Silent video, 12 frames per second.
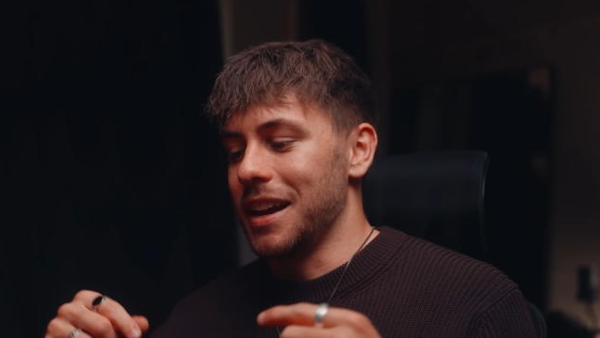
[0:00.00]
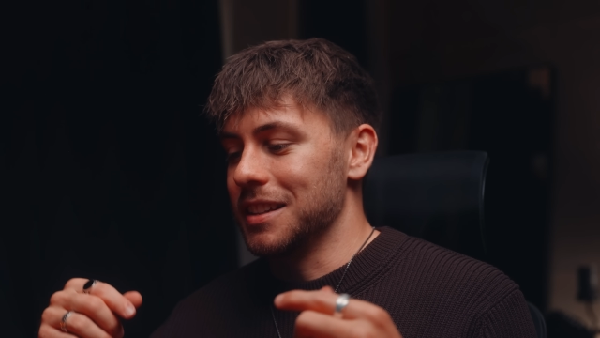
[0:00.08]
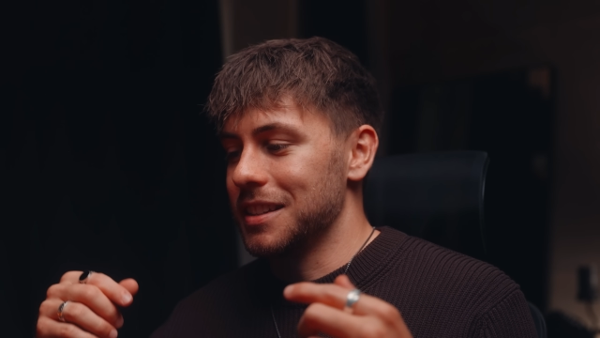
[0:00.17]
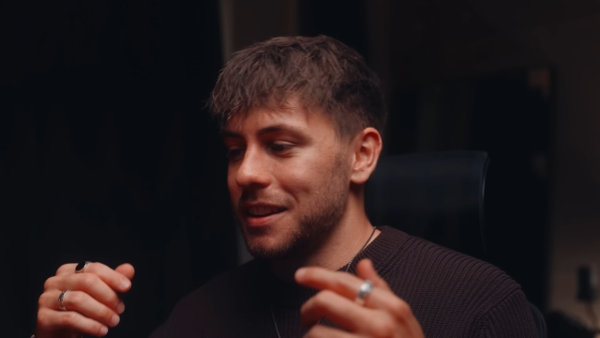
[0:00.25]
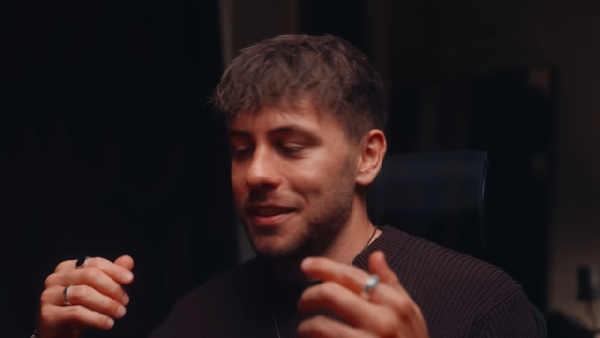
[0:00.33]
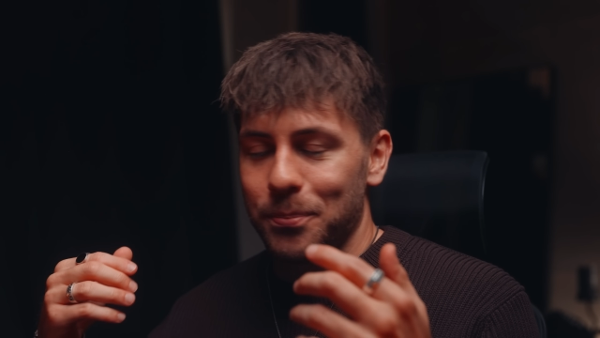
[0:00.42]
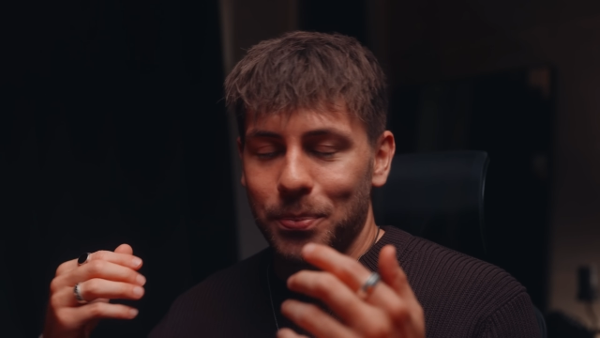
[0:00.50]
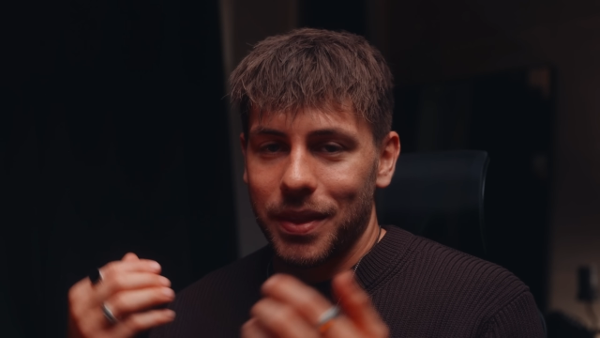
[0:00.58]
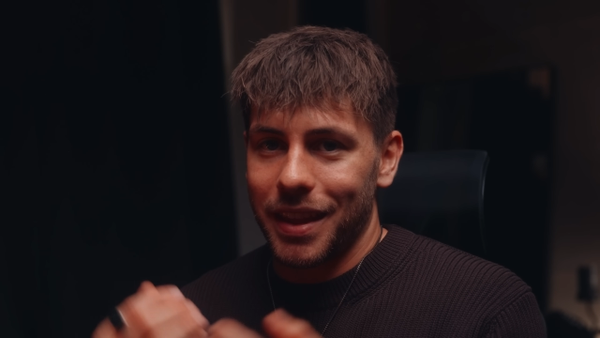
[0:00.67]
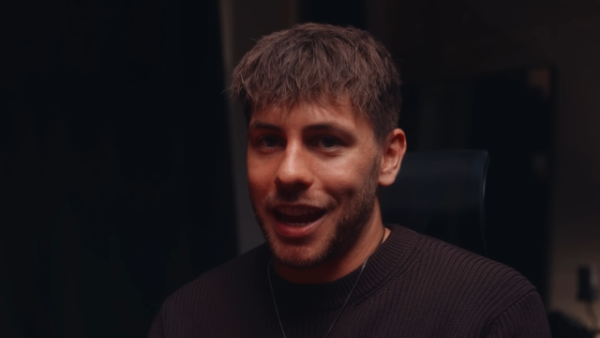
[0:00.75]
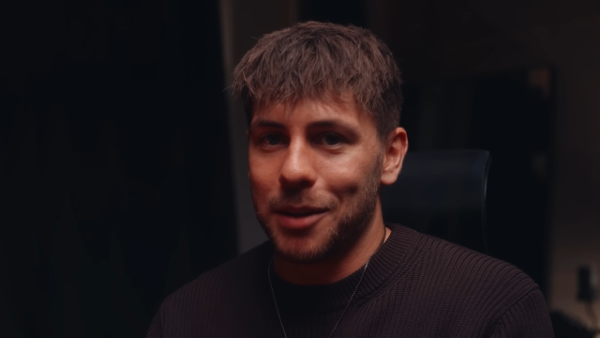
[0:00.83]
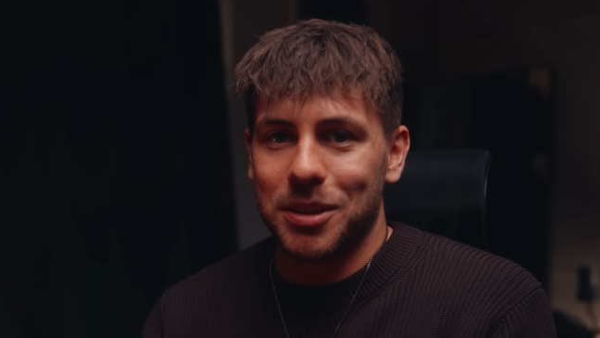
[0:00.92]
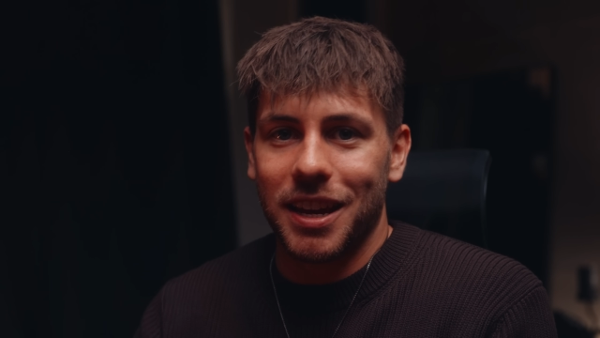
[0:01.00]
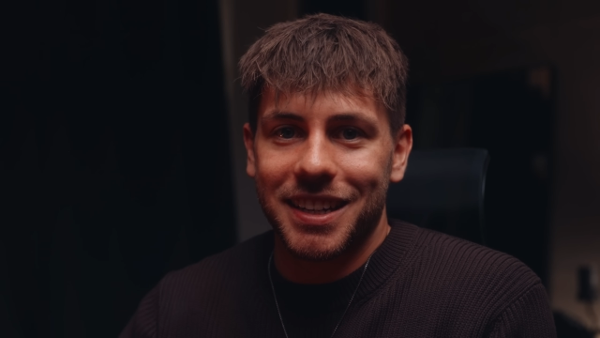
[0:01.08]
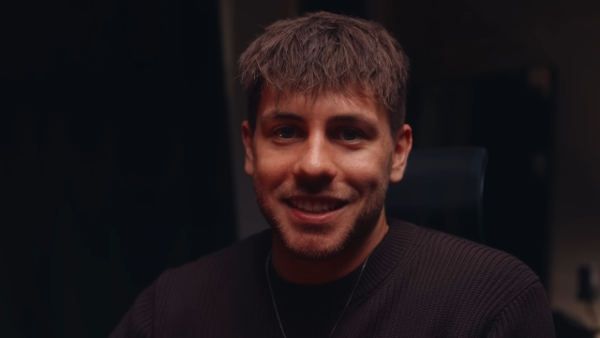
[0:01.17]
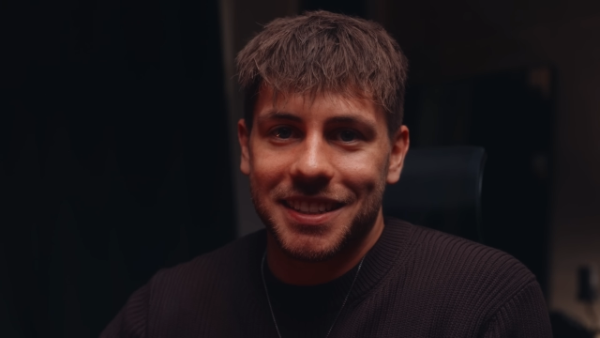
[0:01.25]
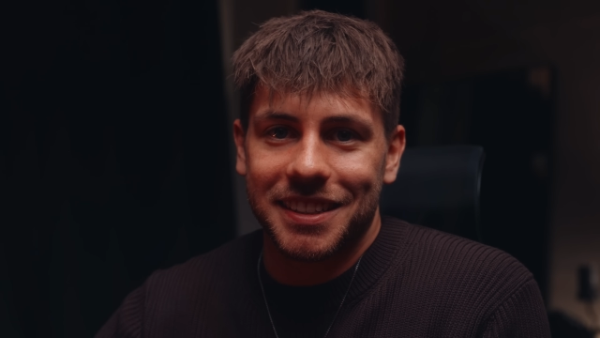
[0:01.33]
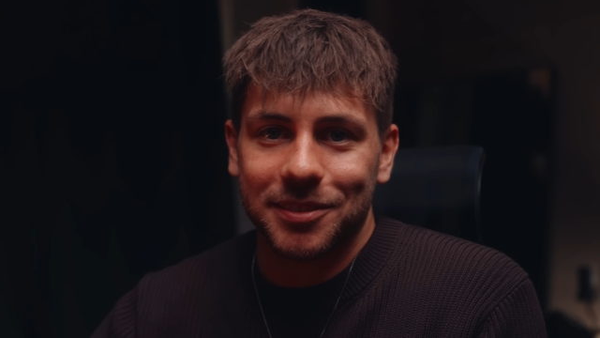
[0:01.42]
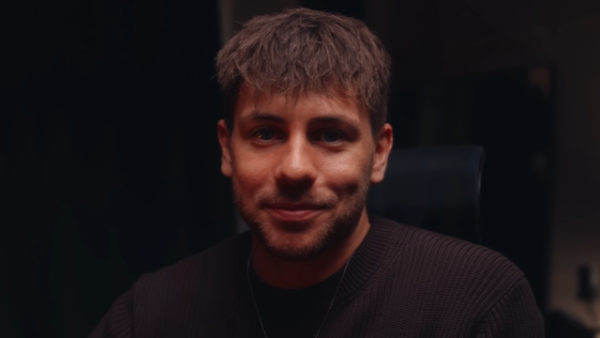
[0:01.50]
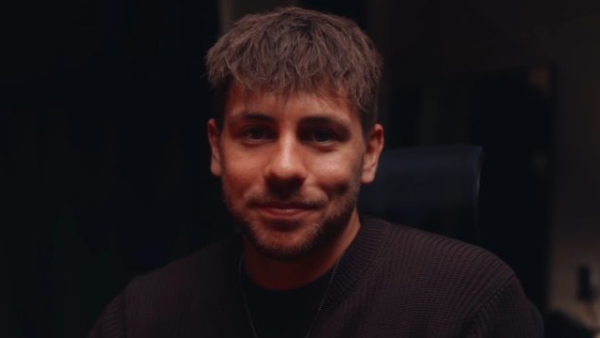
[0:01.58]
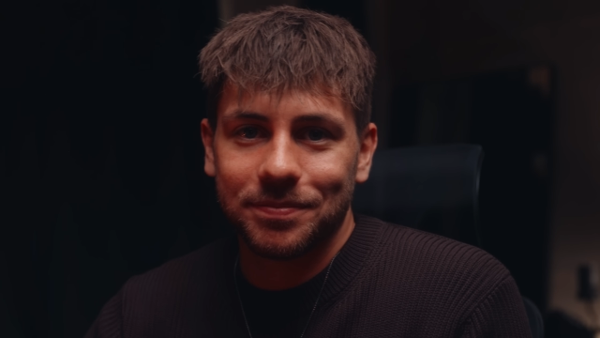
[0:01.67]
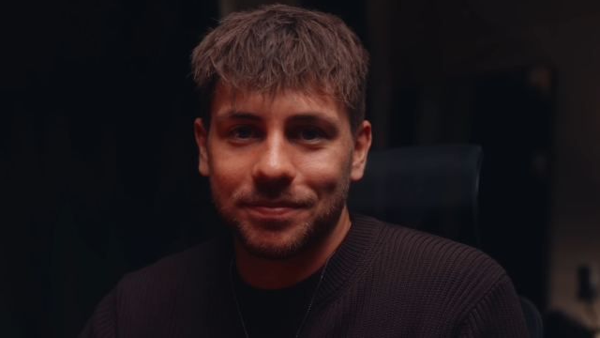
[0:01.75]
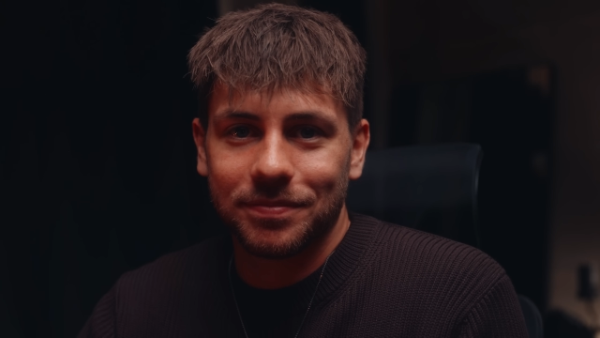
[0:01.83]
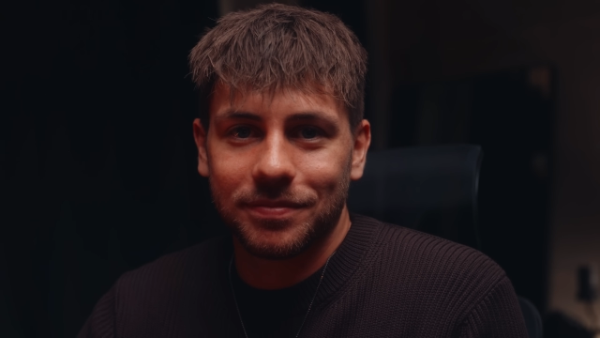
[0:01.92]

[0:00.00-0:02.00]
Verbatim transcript: and happy editing.